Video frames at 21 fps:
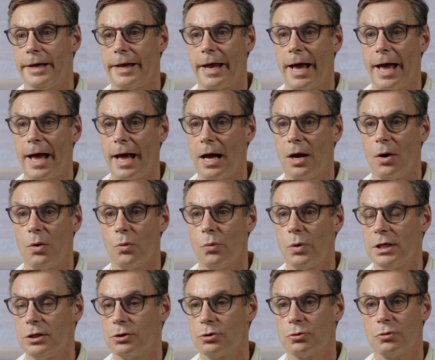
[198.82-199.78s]
how
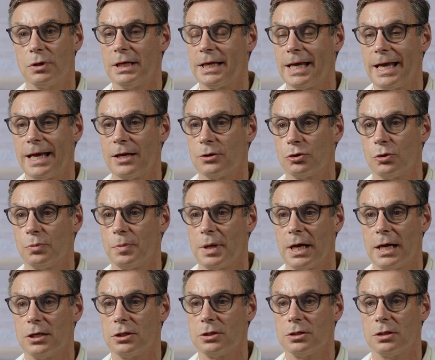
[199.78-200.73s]
we treat cancer
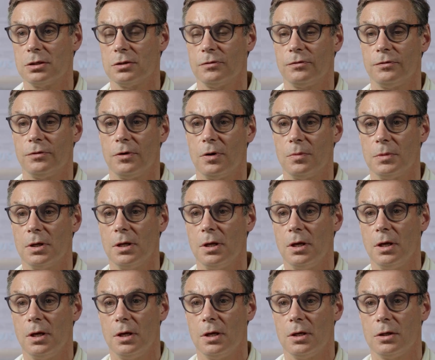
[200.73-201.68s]
patients, from
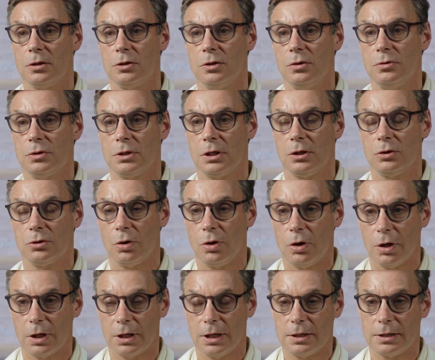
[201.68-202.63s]
using
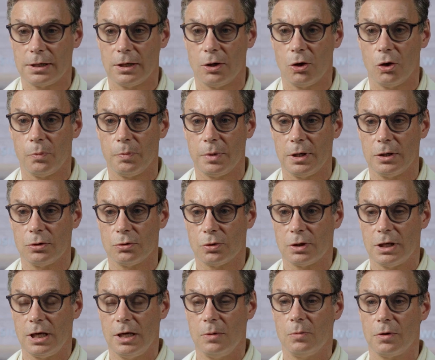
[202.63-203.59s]
targeted therapies or
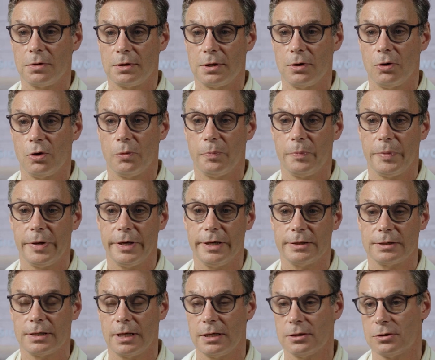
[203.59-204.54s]

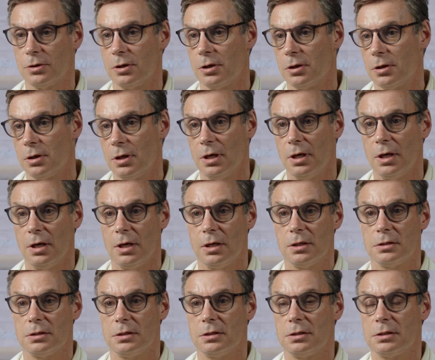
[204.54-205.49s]
chemotherapies as our
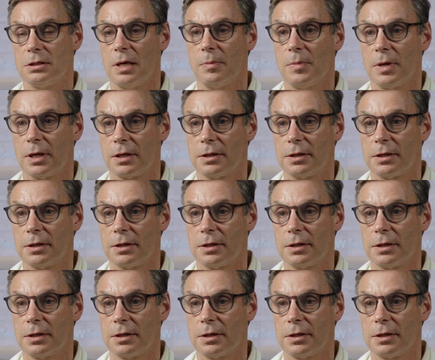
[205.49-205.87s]
systemic